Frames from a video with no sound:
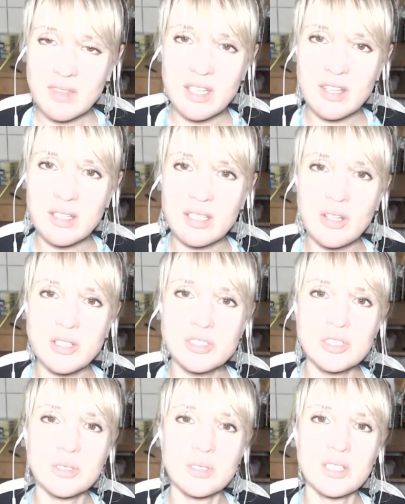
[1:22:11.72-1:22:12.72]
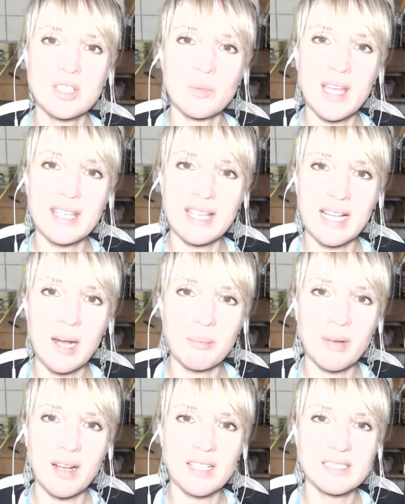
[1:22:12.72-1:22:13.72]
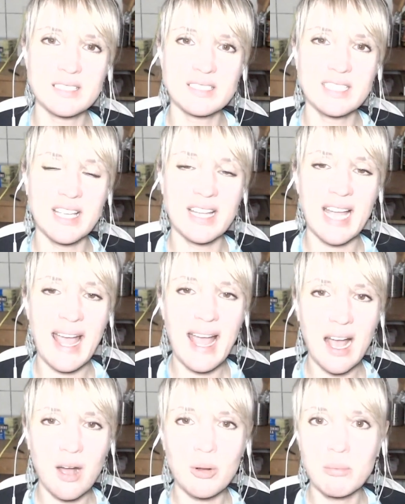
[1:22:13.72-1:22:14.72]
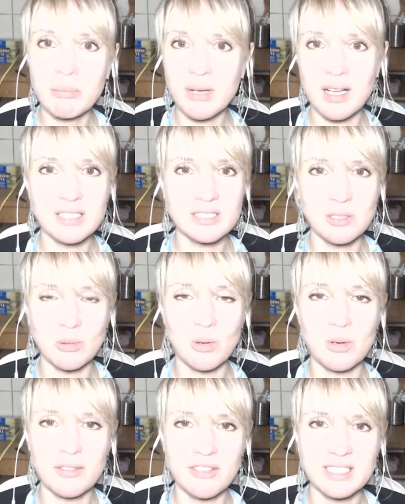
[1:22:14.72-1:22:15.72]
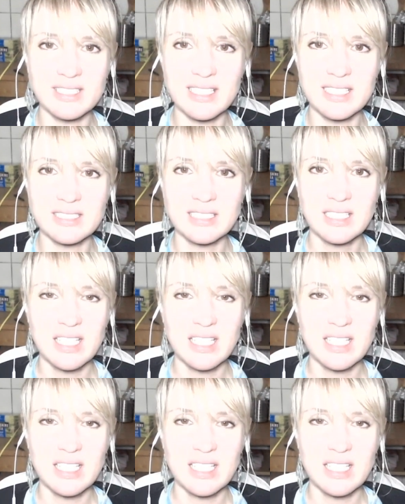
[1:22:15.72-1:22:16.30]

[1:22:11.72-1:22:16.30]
the non-dual and the waking up part, is seeing how impersonal all of this is.